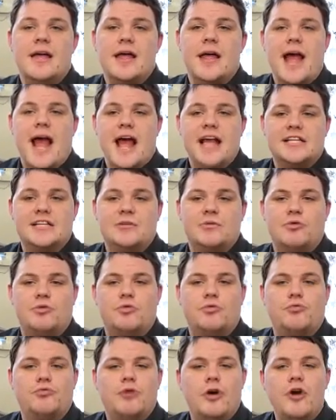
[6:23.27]
has
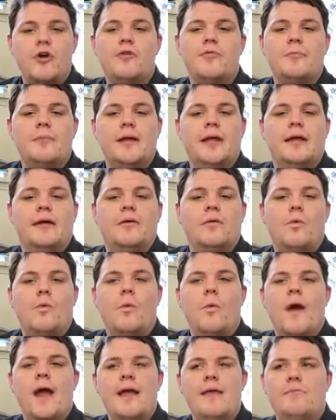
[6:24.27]
grown me
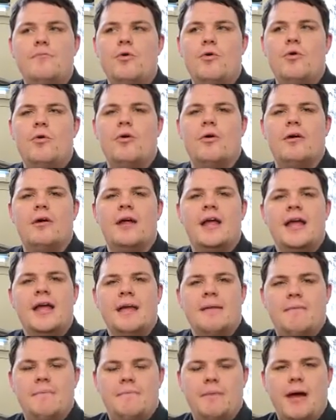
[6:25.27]
way more
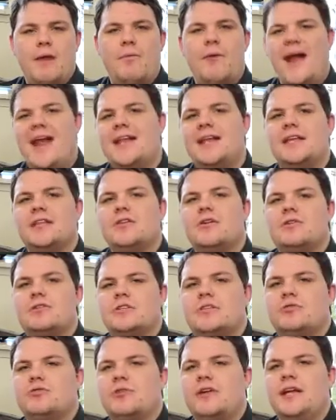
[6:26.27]
by waiting those
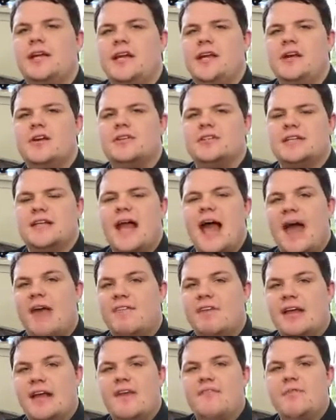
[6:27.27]
3 years and
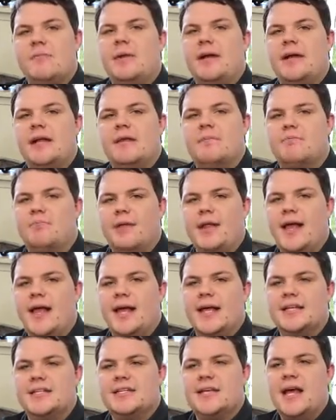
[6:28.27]
having everybody in
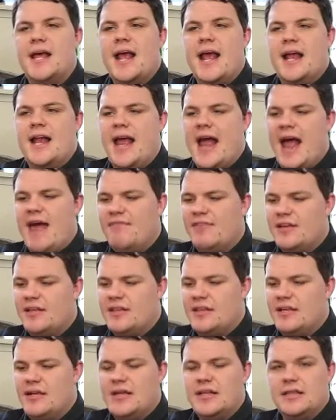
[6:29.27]
place and
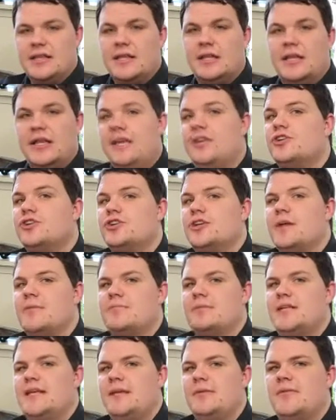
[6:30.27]
having the
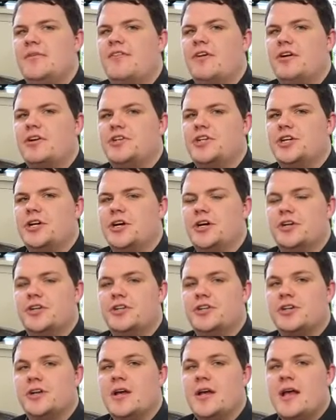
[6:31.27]
leadership team of our
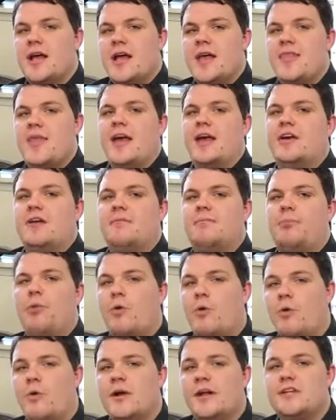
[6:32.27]
church that could
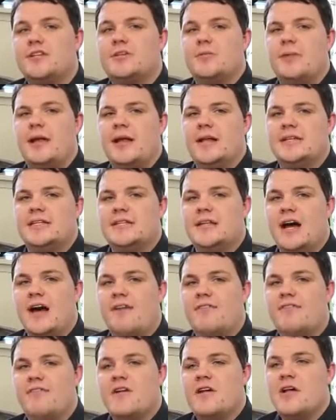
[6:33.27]
pour into me and
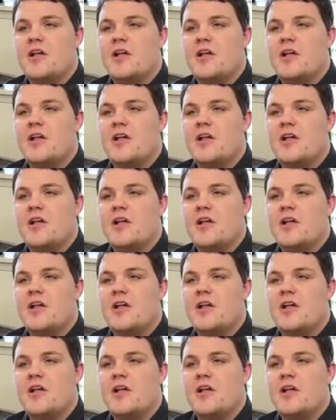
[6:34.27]
stuff